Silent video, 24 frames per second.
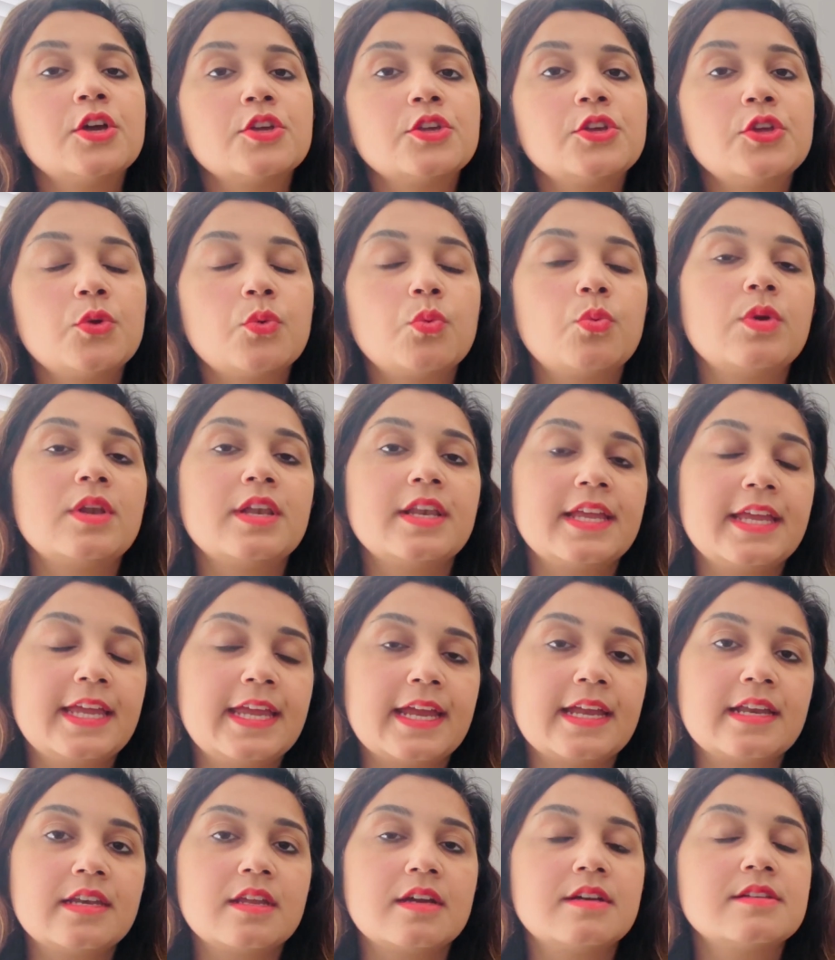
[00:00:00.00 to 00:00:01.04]
you will
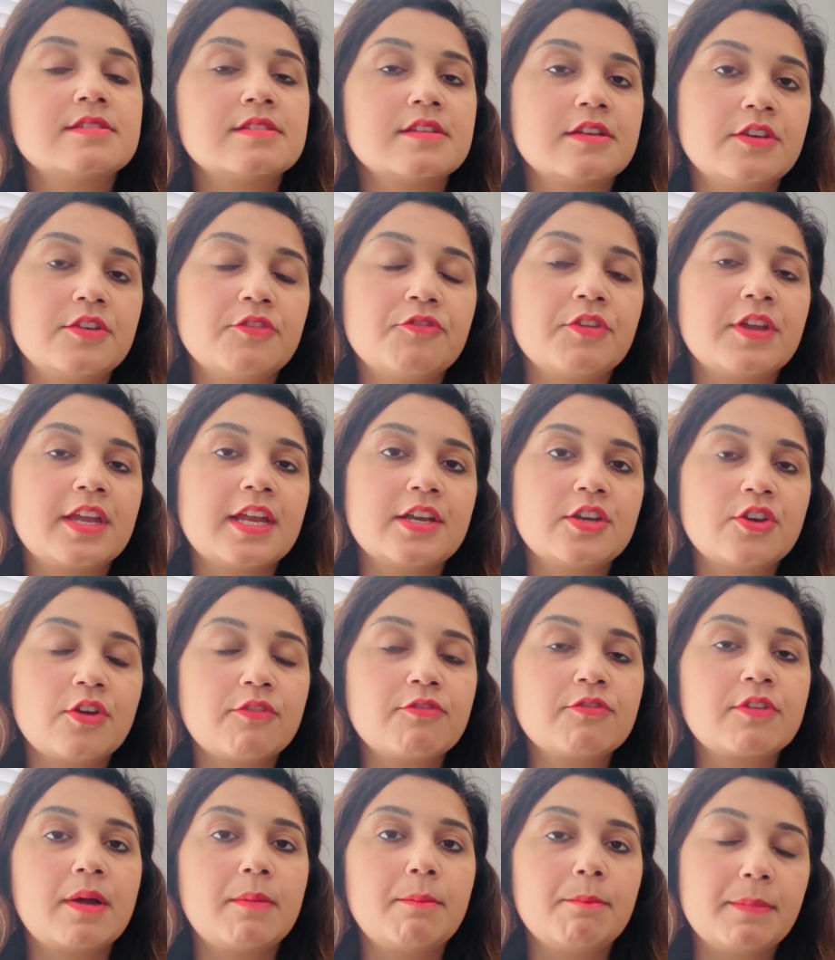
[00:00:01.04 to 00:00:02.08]
get a certificate
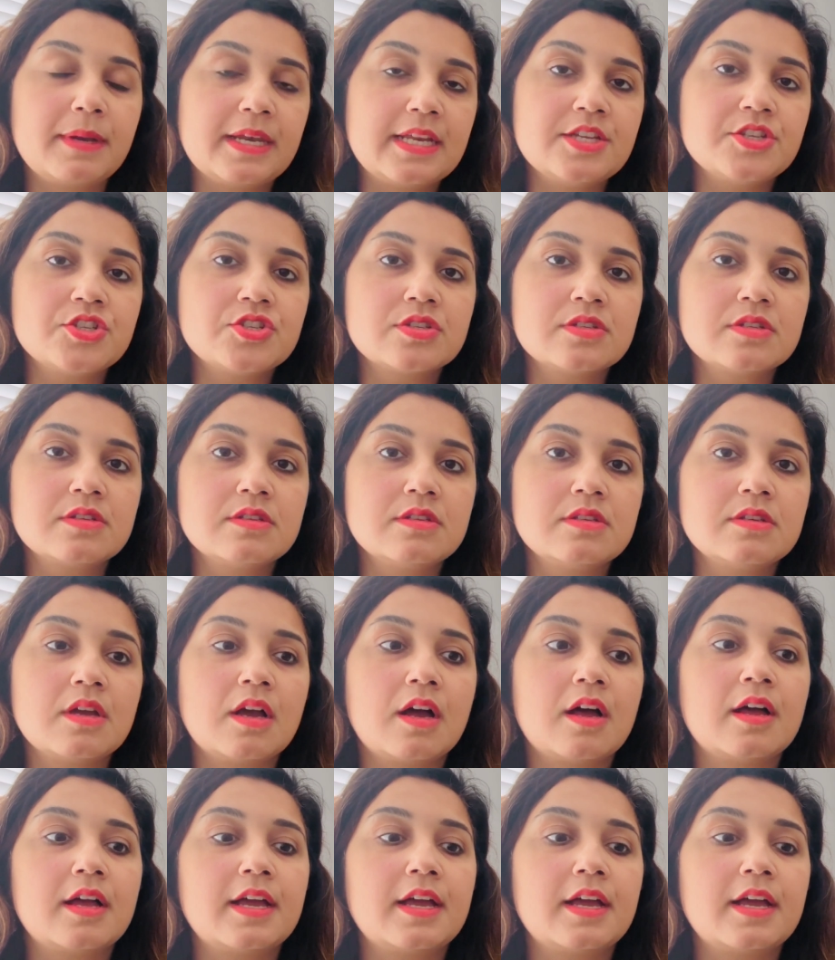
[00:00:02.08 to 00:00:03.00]
of completion,